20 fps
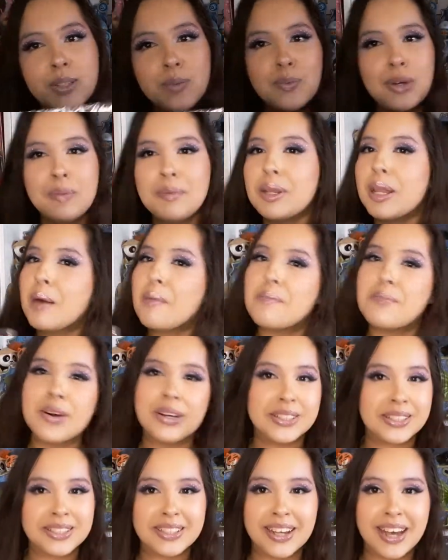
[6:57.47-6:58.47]
So when I'm in a
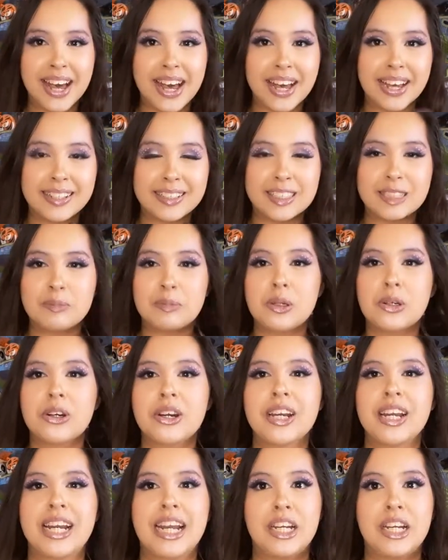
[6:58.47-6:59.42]
Monster High spirit